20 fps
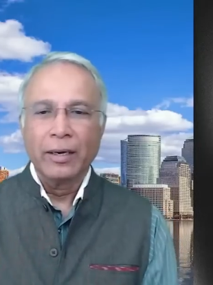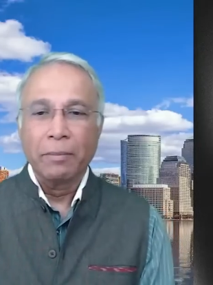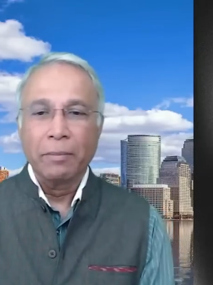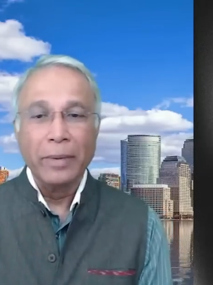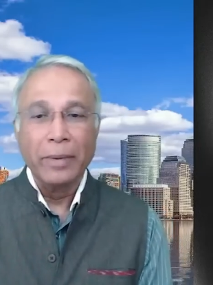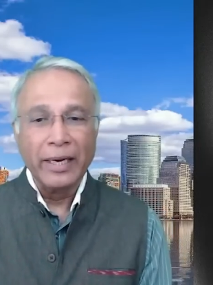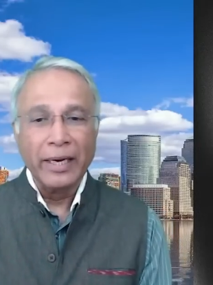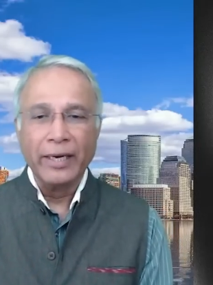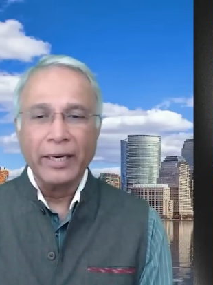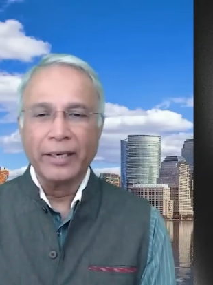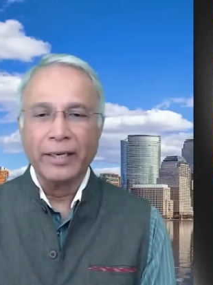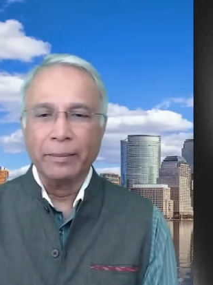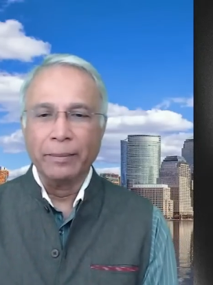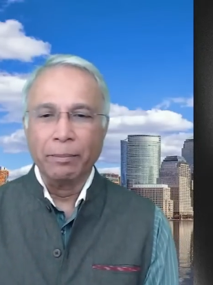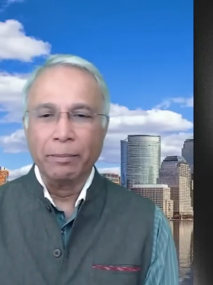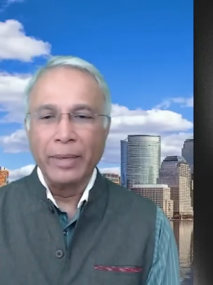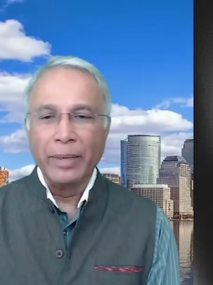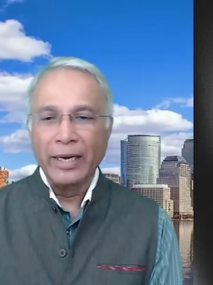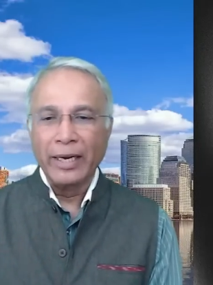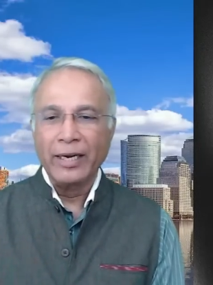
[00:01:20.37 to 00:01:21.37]

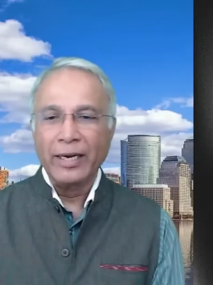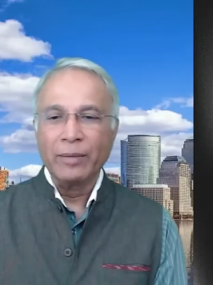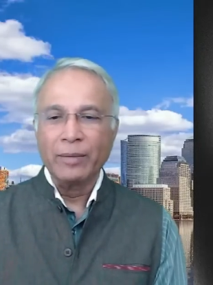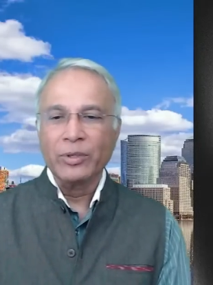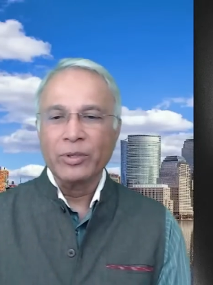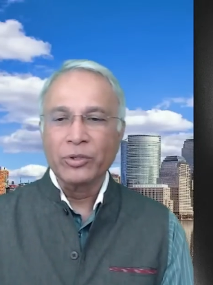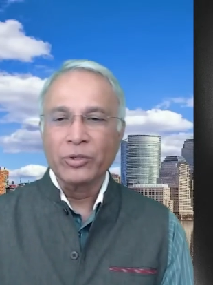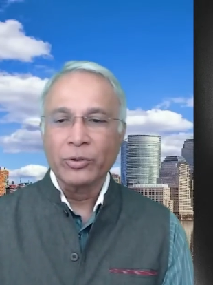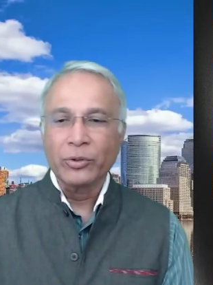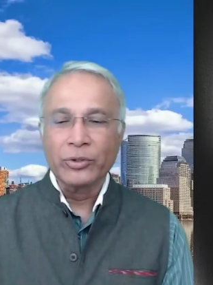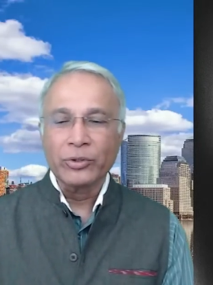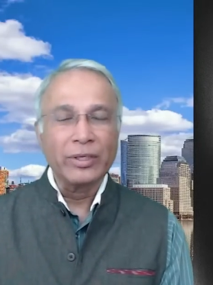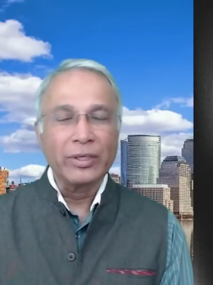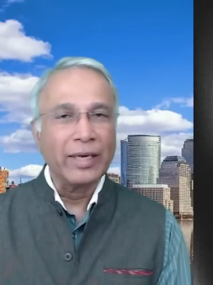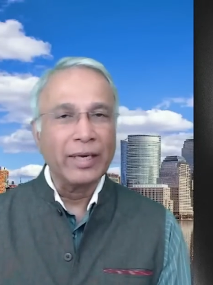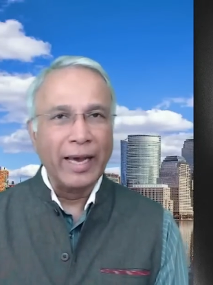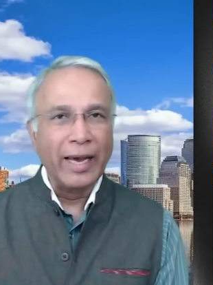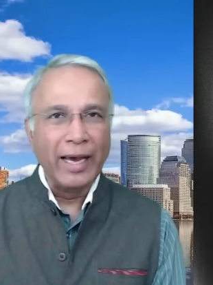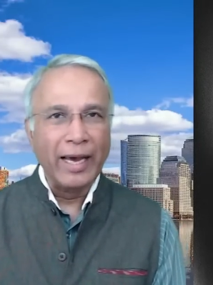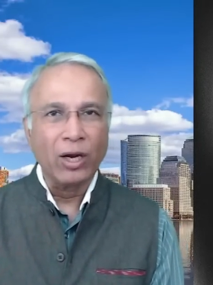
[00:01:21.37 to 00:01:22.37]
Beryllium. Beryllium is used
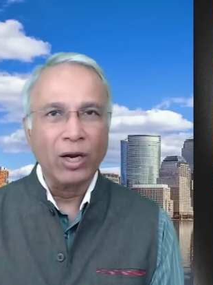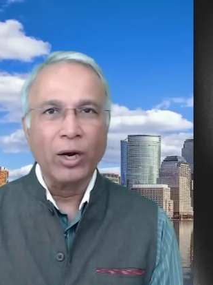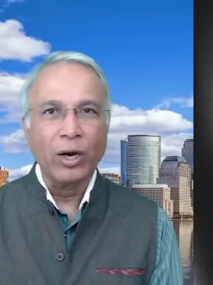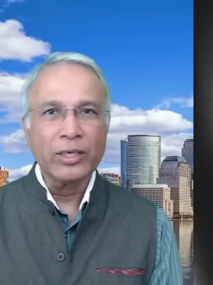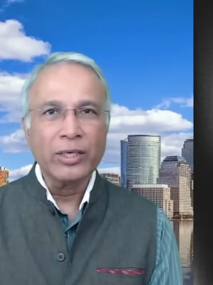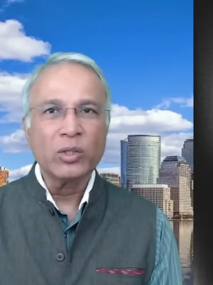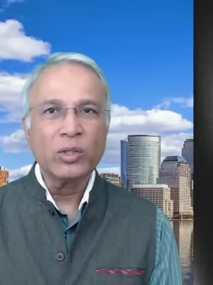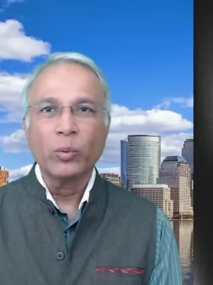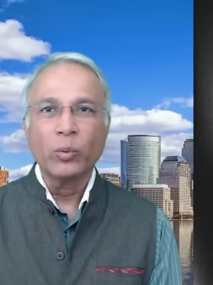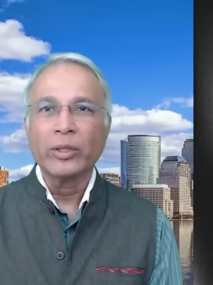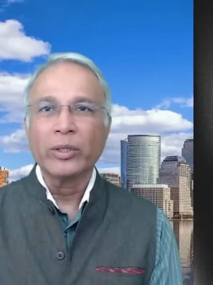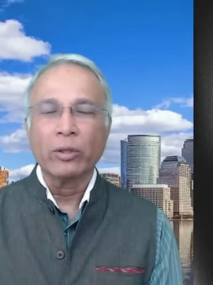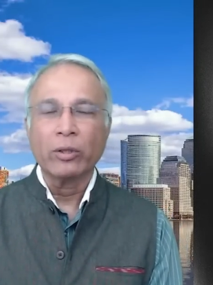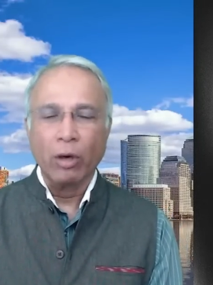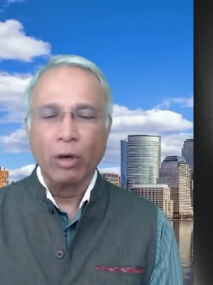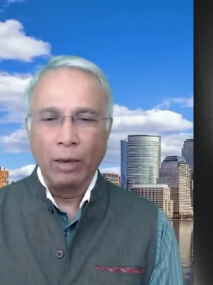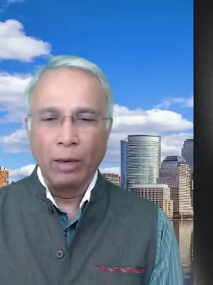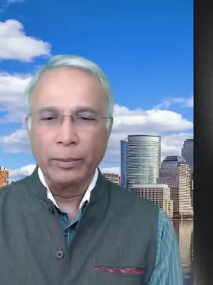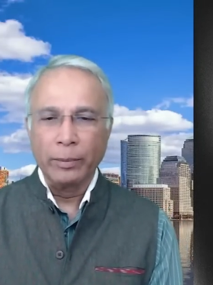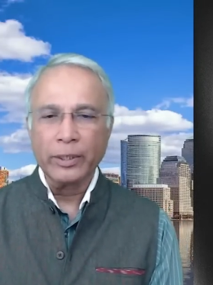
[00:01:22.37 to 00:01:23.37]
in alloys with
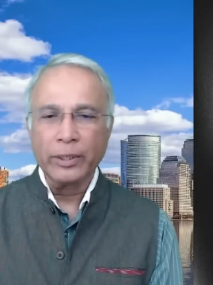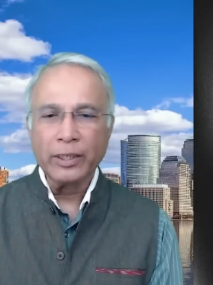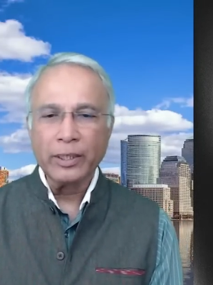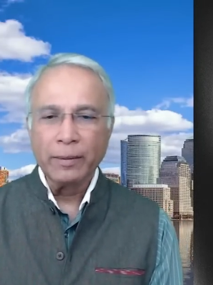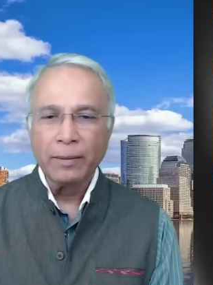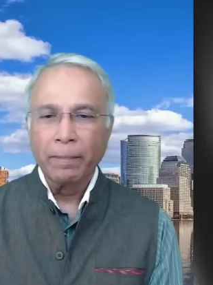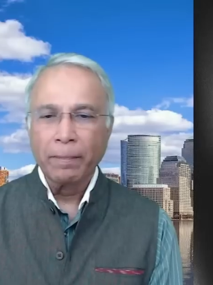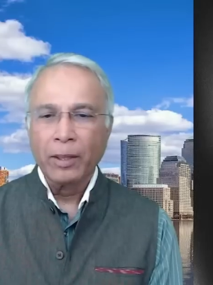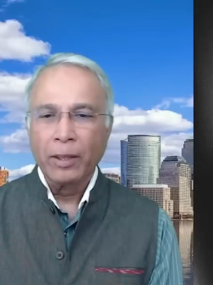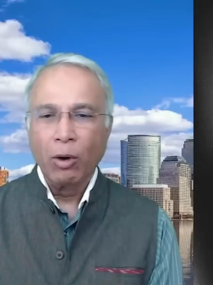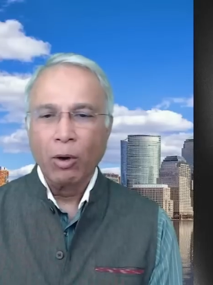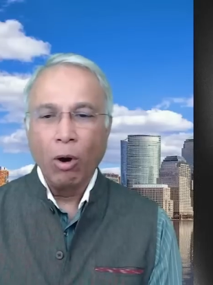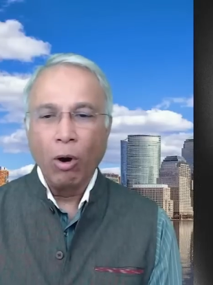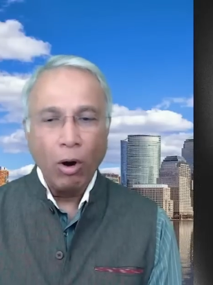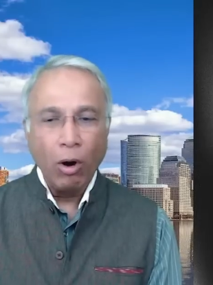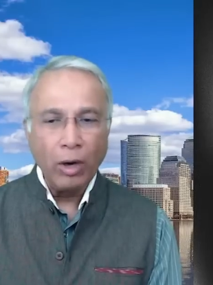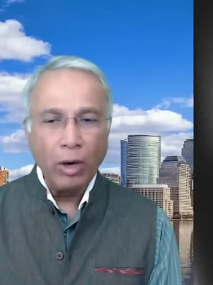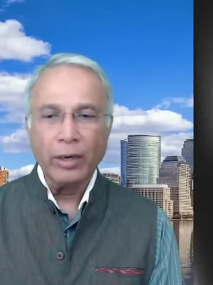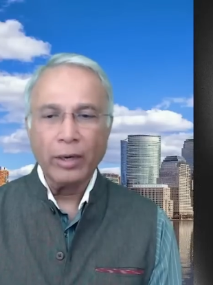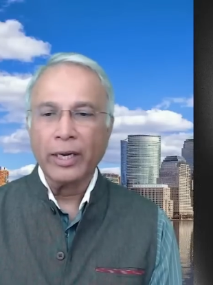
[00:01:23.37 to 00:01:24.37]
copper
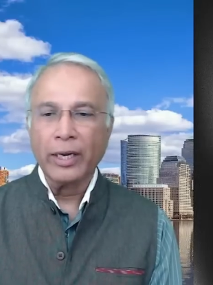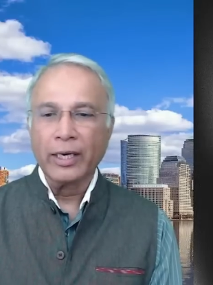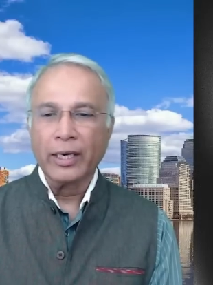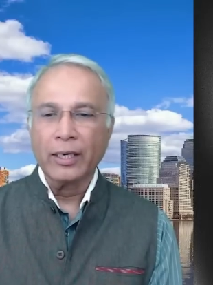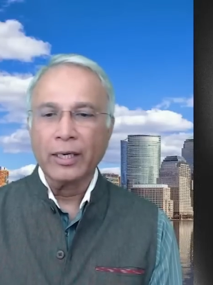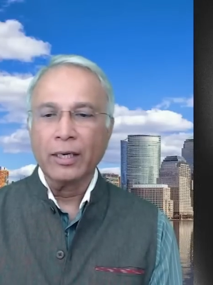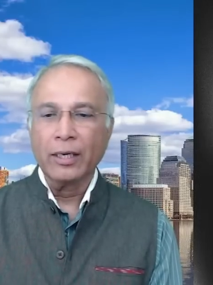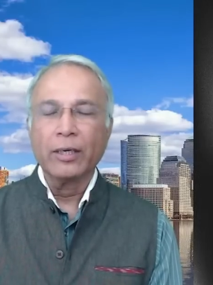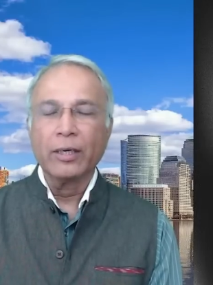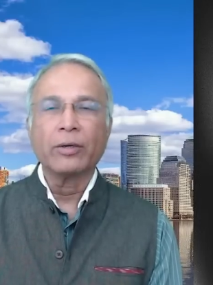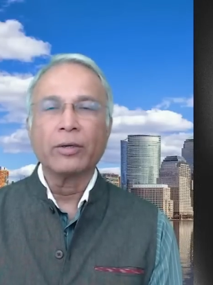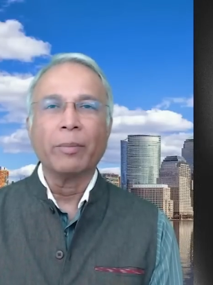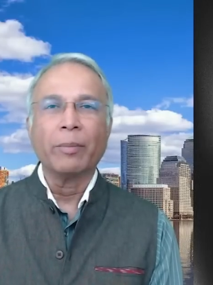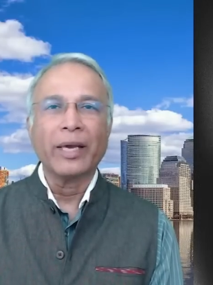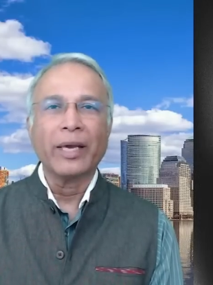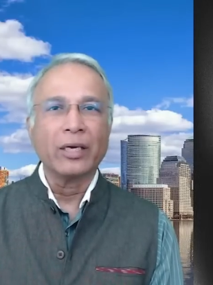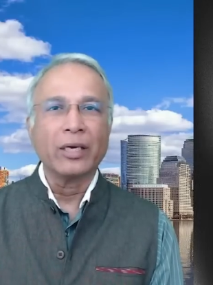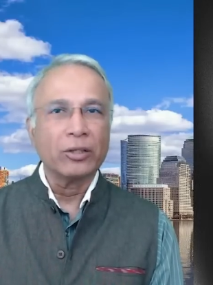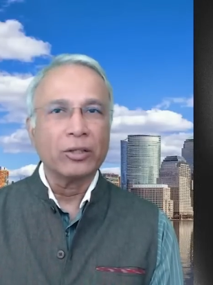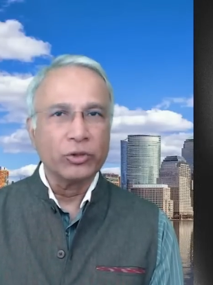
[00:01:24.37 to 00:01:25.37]
or nickel to
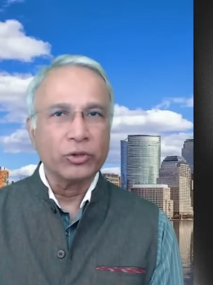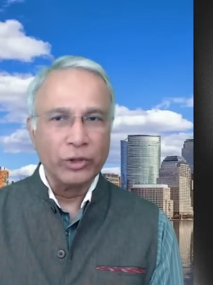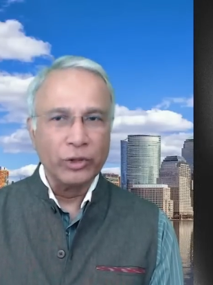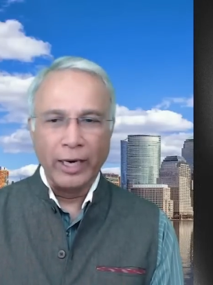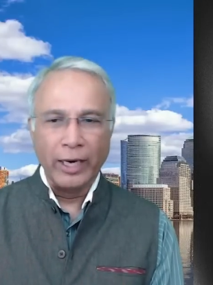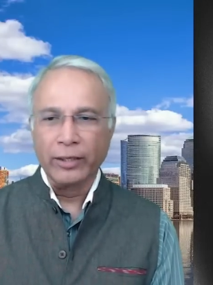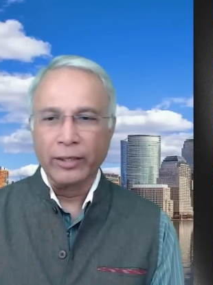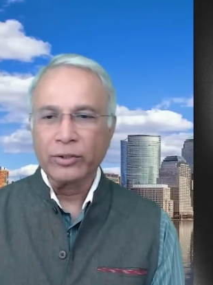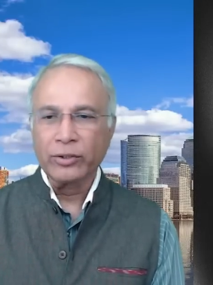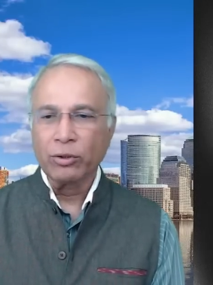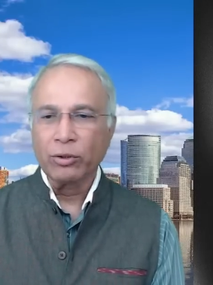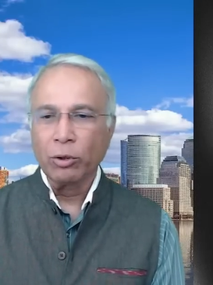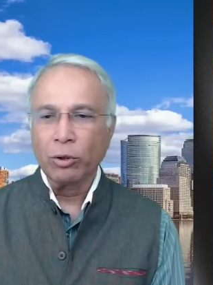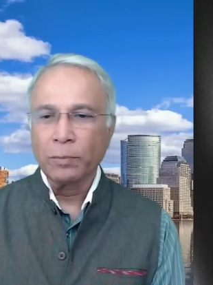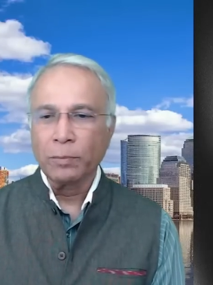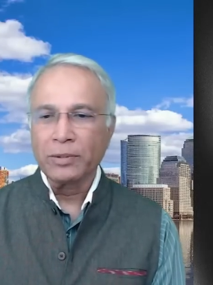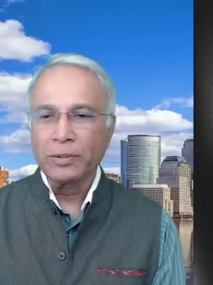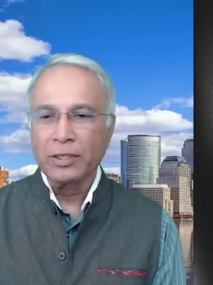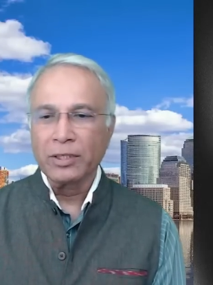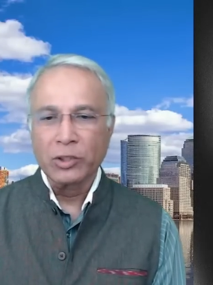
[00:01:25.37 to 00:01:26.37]
make
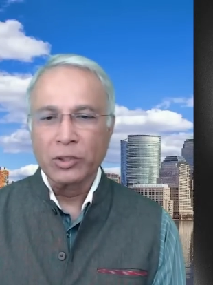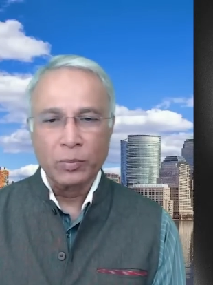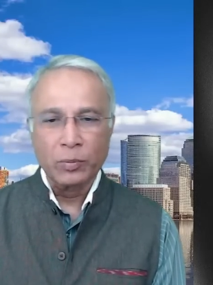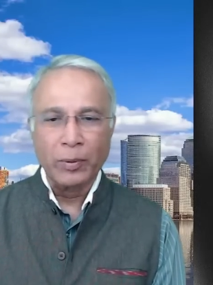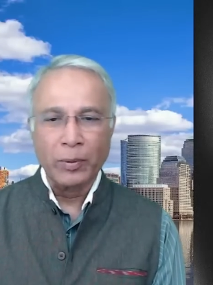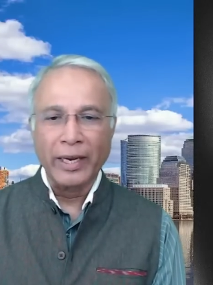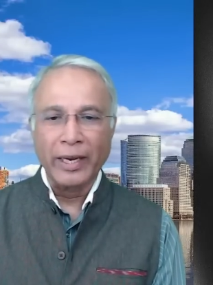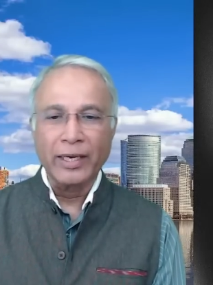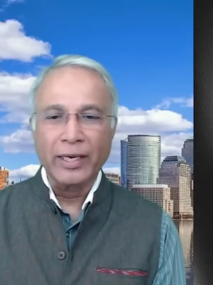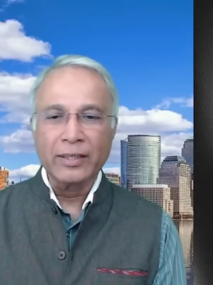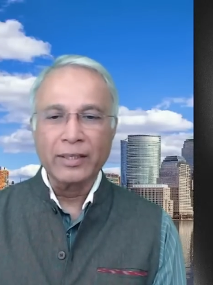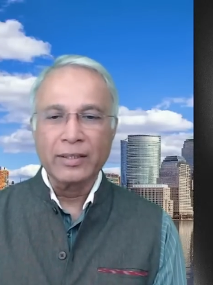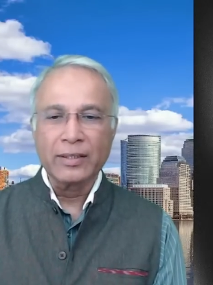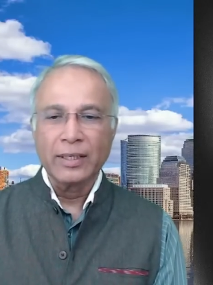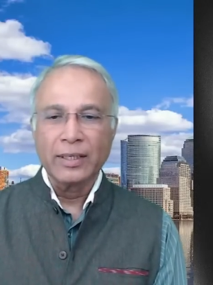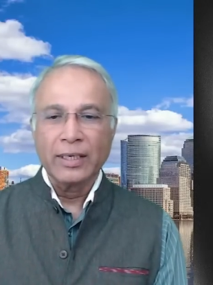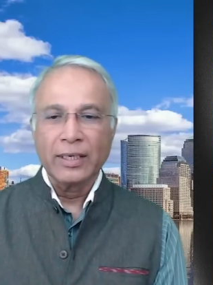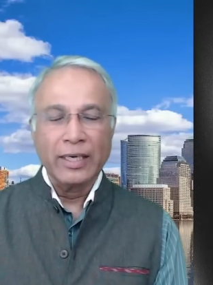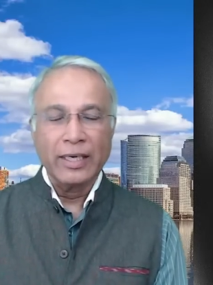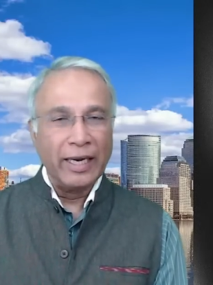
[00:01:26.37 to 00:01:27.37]
gyroscopes, springs,